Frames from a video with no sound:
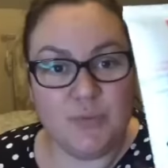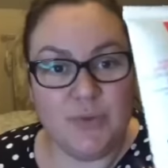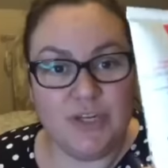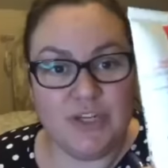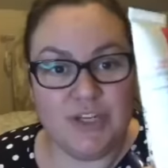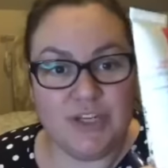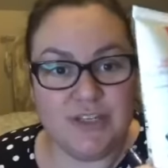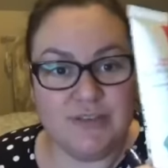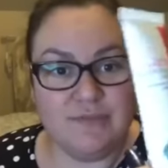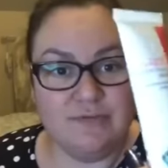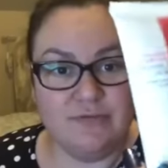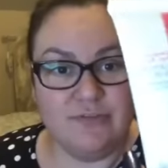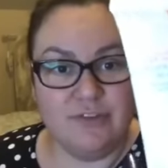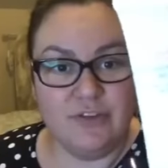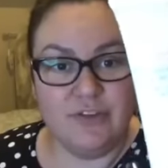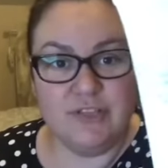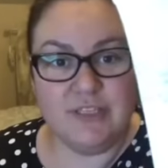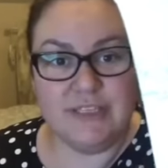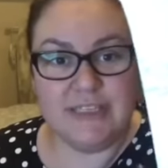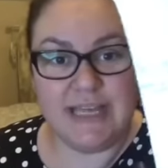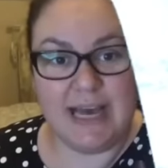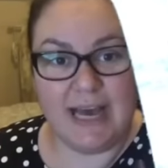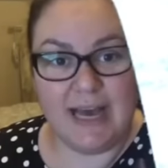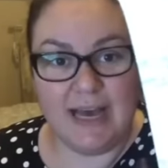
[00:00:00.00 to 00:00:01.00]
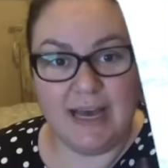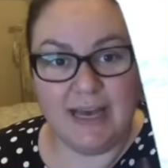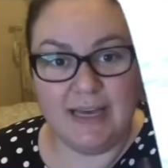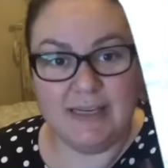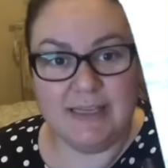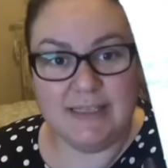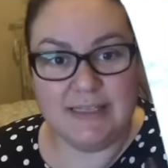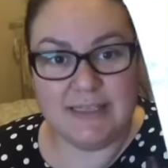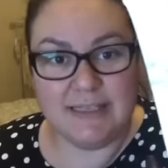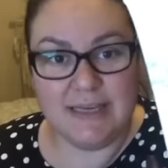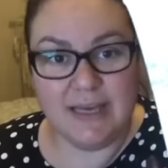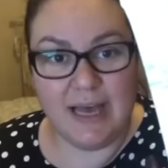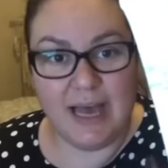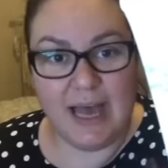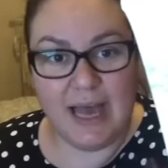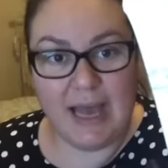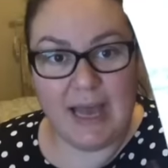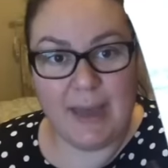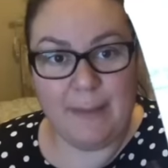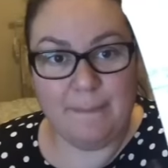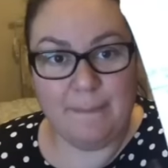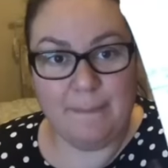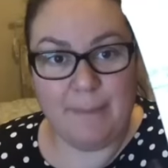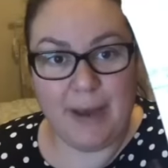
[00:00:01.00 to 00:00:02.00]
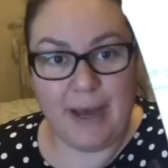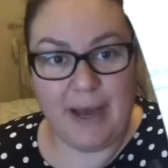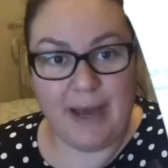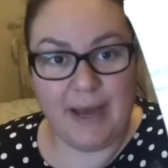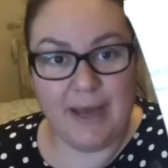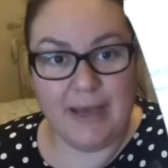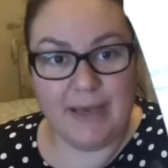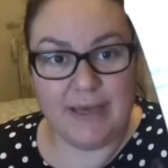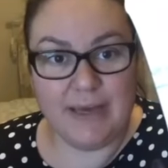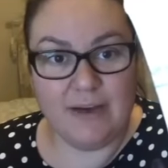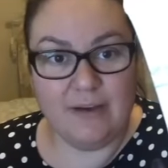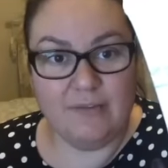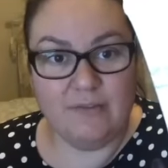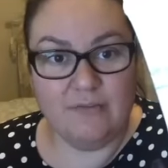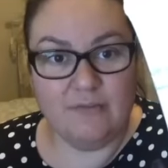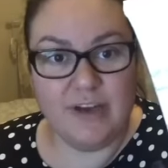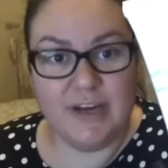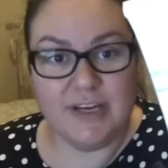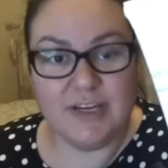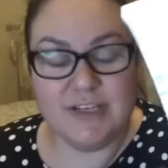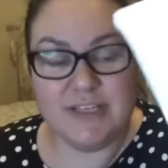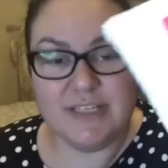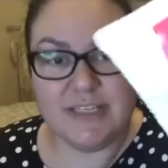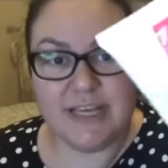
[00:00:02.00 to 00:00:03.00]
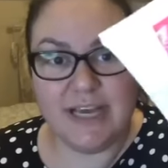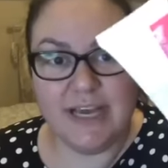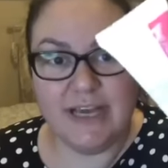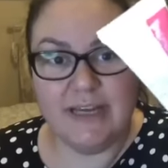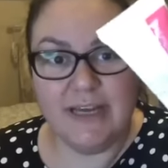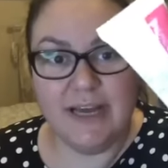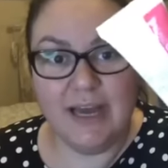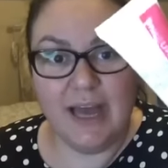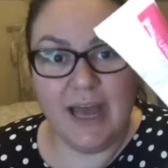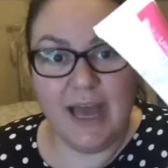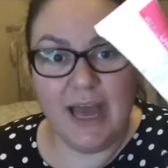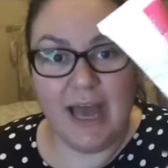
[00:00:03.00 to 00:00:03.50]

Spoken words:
which isn't full size by Venue Skin,